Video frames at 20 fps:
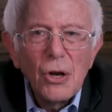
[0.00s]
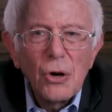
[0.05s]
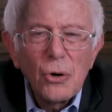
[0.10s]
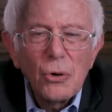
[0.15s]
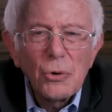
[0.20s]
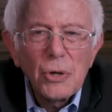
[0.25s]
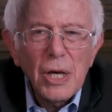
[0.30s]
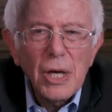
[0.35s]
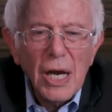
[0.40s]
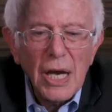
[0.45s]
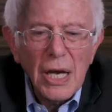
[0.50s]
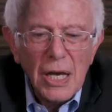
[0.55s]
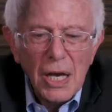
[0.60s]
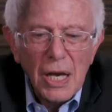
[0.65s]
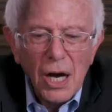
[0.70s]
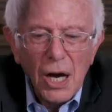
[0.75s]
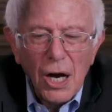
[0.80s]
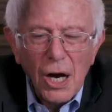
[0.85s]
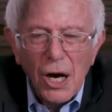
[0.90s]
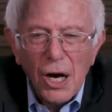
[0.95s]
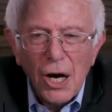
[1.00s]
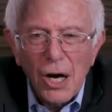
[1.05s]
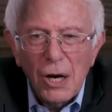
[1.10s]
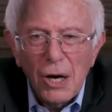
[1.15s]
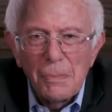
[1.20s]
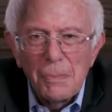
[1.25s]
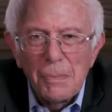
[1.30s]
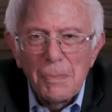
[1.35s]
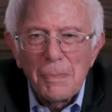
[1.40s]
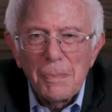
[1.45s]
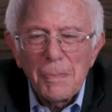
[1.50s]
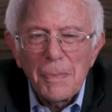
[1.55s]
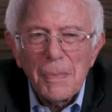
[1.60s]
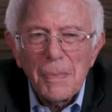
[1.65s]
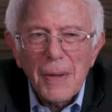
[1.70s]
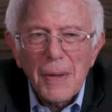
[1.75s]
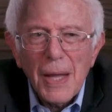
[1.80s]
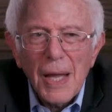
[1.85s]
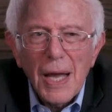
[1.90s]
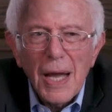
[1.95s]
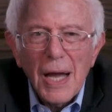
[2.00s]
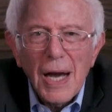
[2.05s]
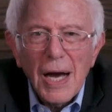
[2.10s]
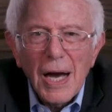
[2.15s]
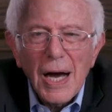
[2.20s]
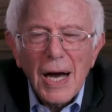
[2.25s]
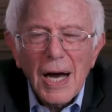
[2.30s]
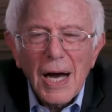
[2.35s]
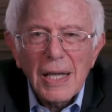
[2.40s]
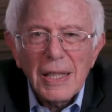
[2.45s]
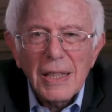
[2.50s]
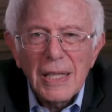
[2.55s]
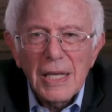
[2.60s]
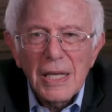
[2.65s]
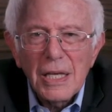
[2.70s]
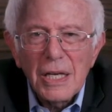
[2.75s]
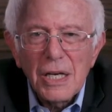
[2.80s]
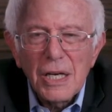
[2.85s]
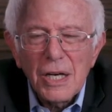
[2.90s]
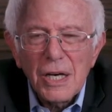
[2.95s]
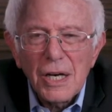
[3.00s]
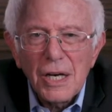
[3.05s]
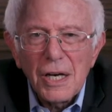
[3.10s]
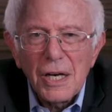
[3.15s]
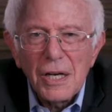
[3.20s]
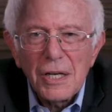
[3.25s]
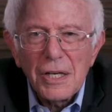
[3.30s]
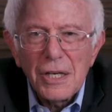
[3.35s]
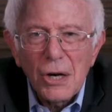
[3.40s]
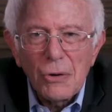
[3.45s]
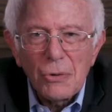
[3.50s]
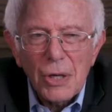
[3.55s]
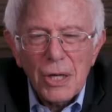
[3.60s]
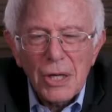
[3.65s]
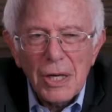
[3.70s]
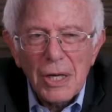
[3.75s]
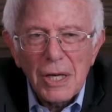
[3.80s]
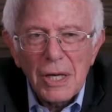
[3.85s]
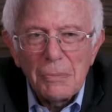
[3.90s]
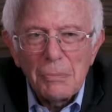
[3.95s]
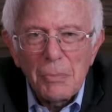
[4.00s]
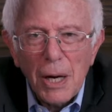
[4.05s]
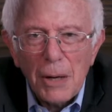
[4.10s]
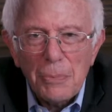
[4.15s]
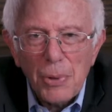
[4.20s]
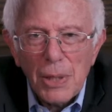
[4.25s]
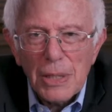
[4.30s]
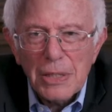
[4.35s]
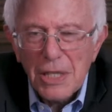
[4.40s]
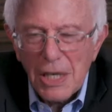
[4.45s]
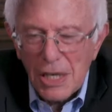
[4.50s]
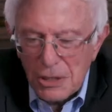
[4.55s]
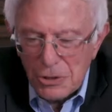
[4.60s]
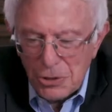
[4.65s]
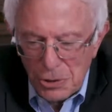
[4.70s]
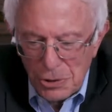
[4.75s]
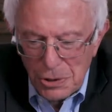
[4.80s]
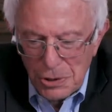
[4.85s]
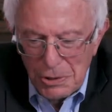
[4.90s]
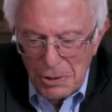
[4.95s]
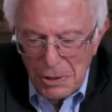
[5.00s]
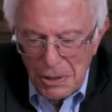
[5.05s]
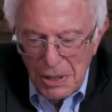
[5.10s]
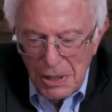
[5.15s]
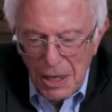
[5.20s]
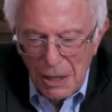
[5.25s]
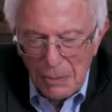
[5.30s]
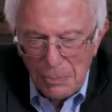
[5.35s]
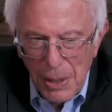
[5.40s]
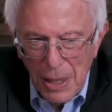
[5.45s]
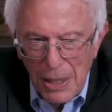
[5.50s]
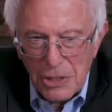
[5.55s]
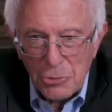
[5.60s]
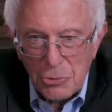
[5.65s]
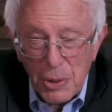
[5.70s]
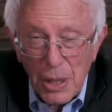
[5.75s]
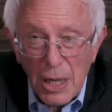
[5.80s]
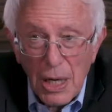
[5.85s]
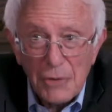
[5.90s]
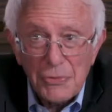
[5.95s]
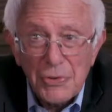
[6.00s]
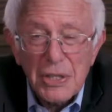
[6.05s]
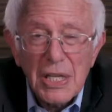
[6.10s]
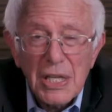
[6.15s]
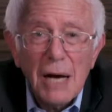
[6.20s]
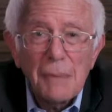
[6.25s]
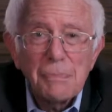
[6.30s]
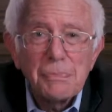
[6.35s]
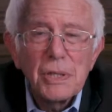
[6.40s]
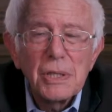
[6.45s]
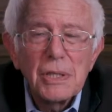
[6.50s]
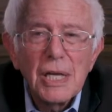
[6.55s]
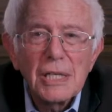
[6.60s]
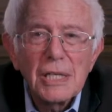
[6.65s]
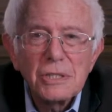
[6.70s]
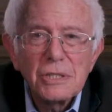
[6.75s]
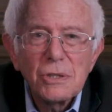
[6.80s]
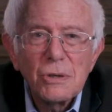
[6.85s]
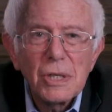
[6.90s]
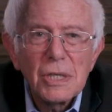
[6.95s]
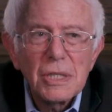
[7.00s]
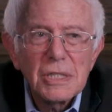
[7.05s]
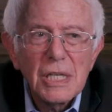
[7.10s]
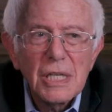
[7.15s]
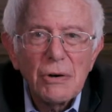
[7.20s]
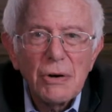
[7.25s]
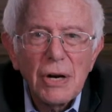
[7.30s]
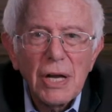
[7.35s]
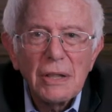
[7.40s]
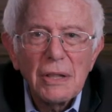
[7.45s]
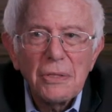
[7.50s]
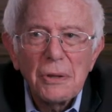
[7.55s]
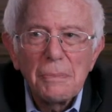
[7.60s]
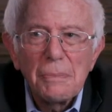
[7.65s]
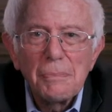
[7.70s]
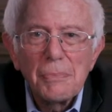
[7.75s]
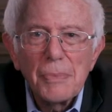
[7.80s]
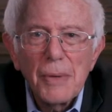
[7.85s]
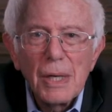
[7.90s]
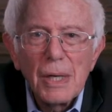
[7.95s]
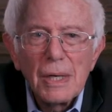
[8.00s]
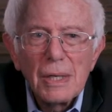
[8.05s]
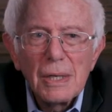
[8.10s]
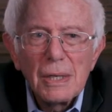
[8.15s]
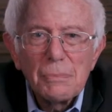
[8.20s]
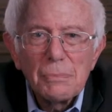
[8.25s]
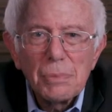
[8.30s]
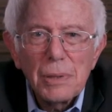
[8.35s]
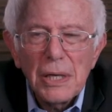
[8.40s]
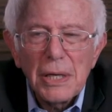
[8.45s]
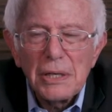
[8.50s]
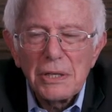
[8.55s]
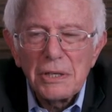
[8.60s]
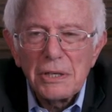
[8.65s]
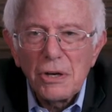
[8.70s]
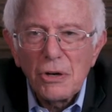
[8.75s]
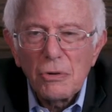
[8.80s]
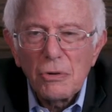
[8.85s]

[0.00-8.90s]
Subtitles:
Okay, I think, in my presidential campaigns, we kind of adopted that song as our anthem, played it at